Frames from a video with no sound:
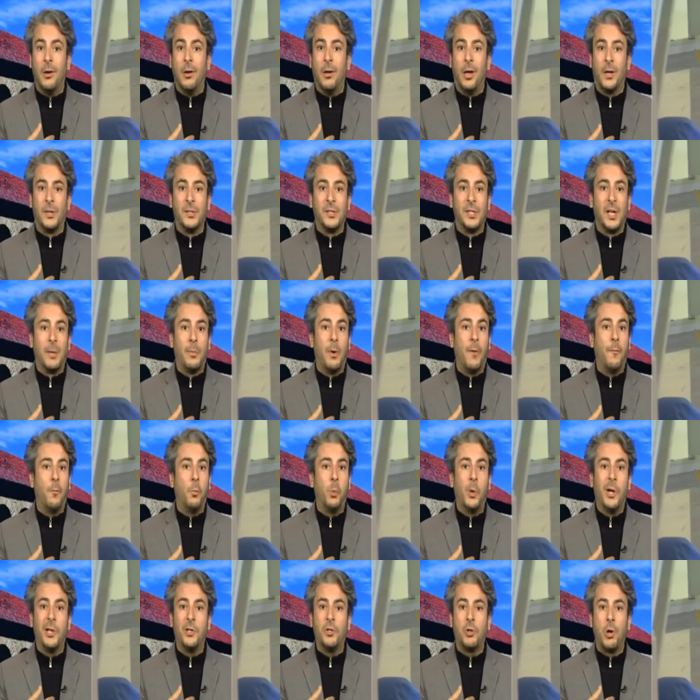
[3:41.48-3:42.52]
some of
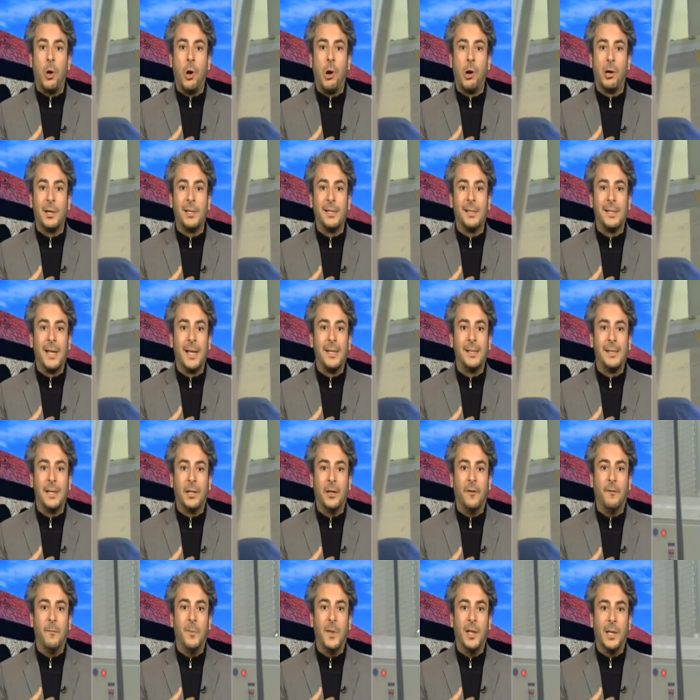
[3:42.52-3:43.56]
which are
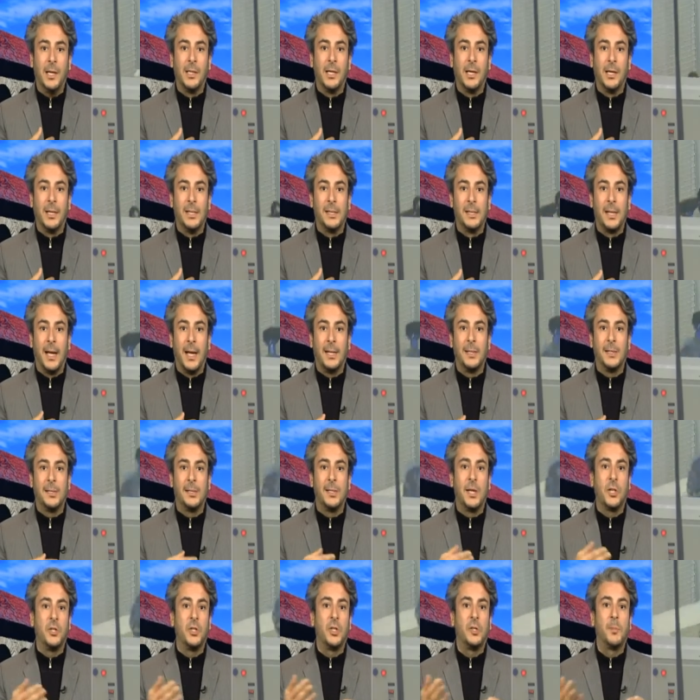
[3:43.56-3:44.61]
sensitive military sites,
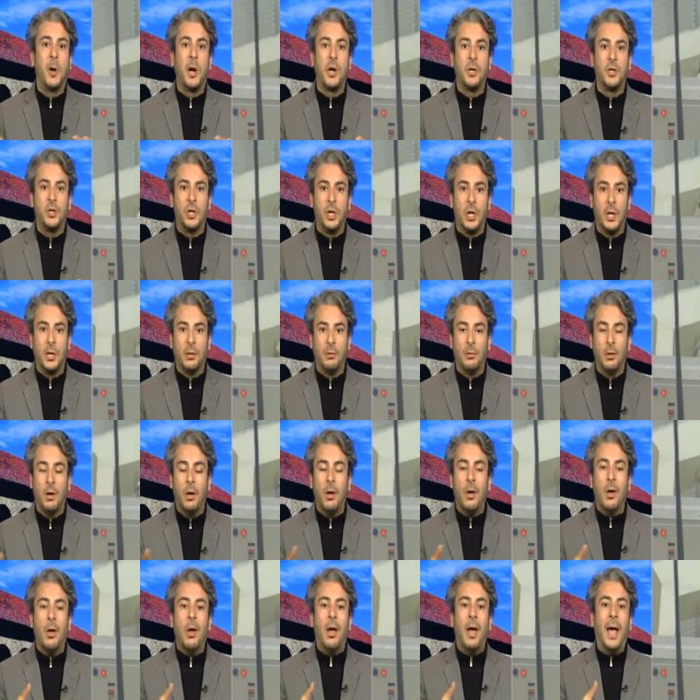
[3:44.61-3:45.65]
such as Parchin,
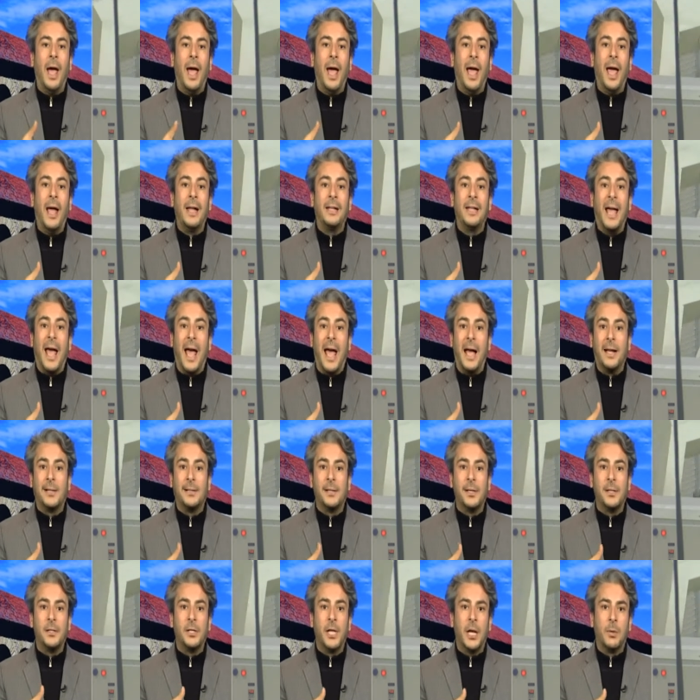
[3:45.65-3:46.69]
and
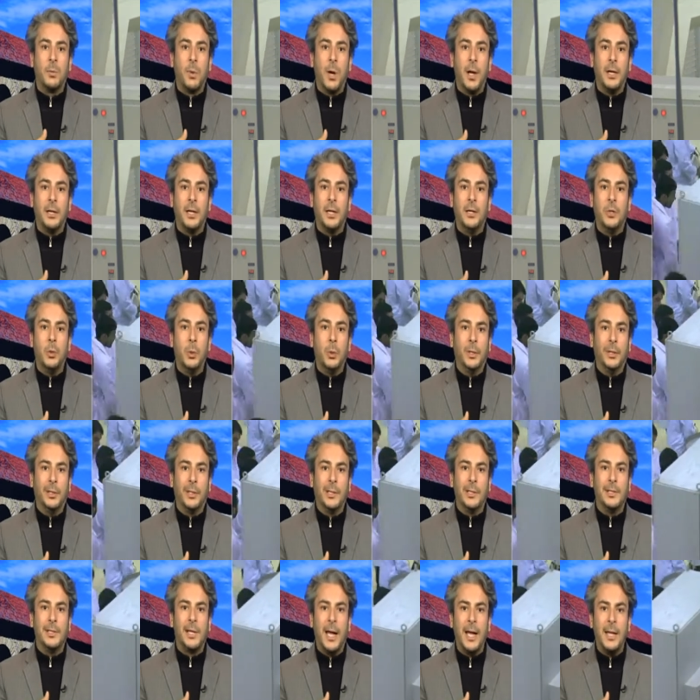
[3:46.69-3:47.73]
access to Iranian nuclear
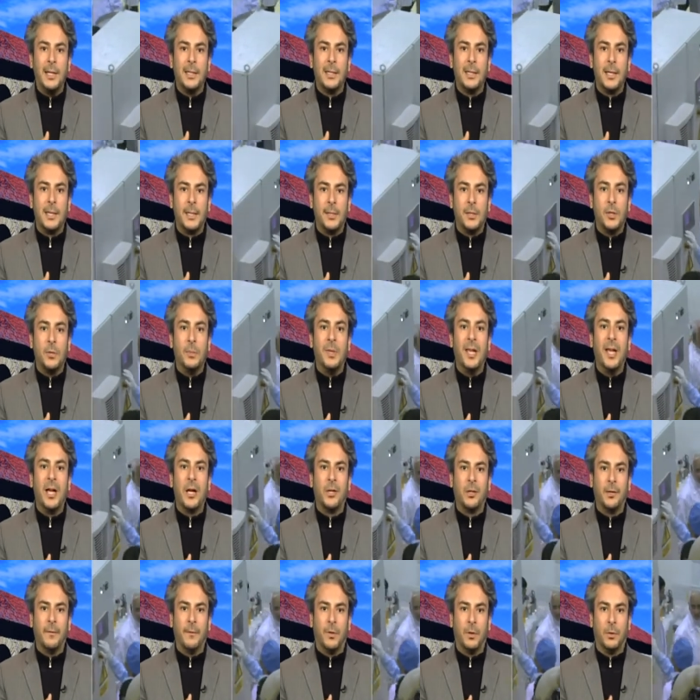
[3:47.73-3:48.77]
scientists to be
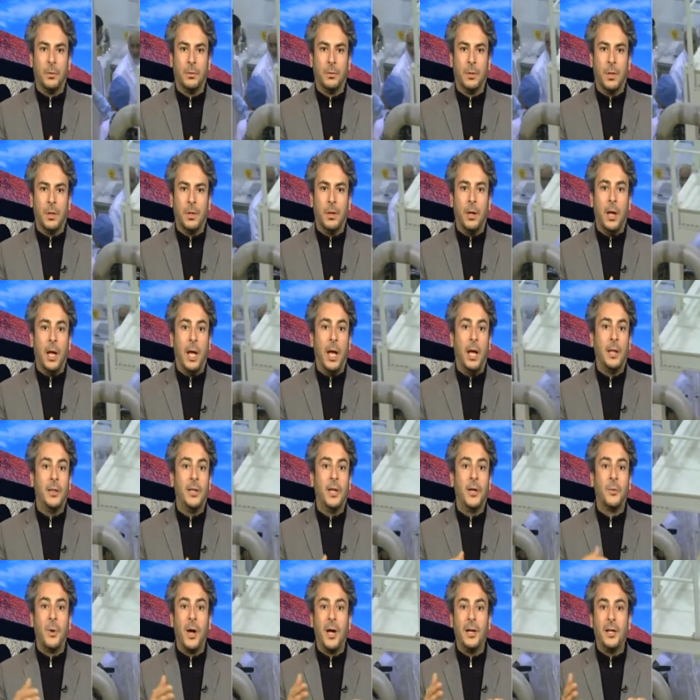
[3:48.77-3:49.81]
interviewed. And the
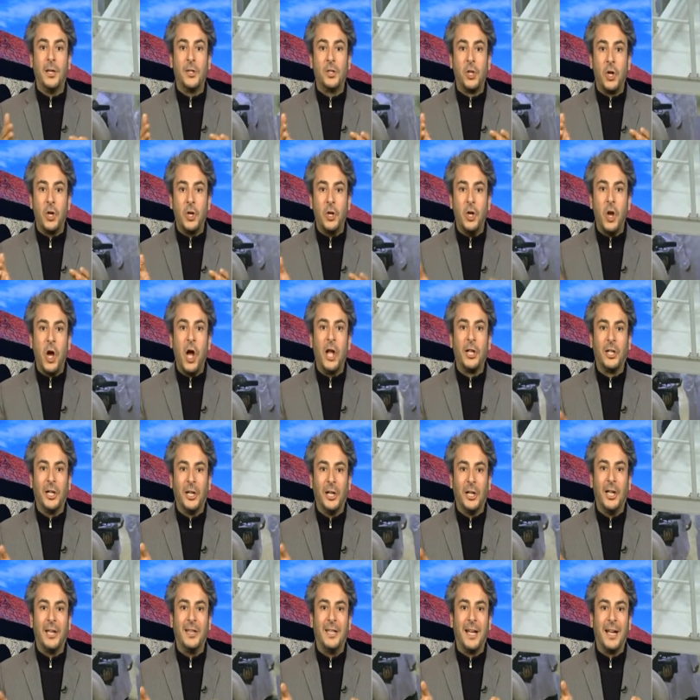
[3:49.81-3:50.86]
Iranians are not going
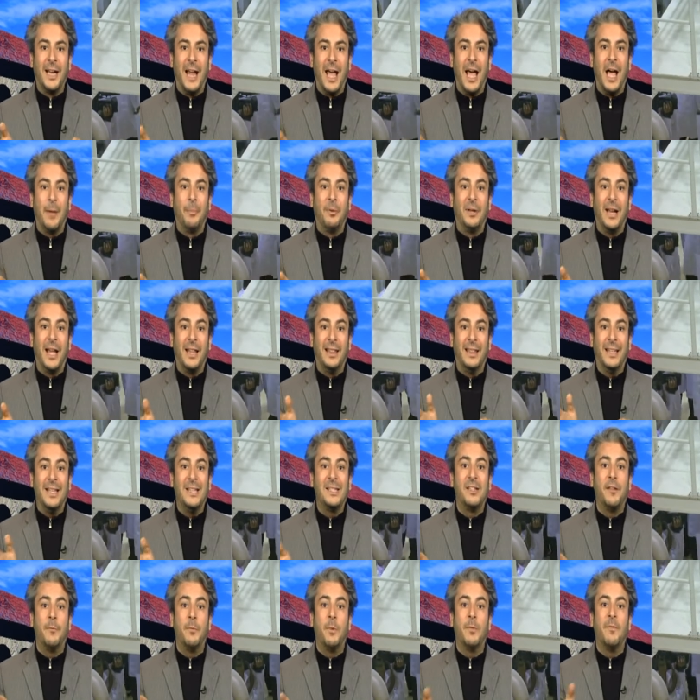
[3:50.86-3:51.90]
to let that happen. At least
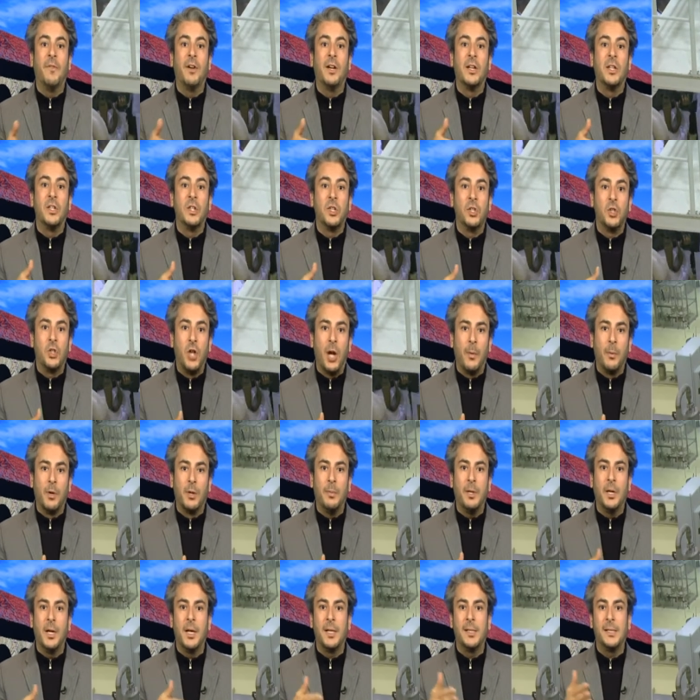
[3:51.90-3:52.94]
they've been very stubborn,
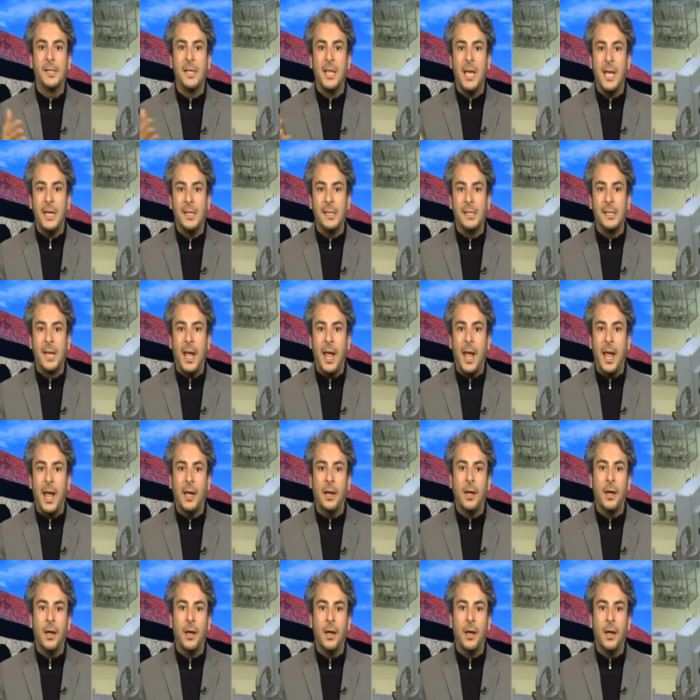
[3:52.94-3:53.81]
because they say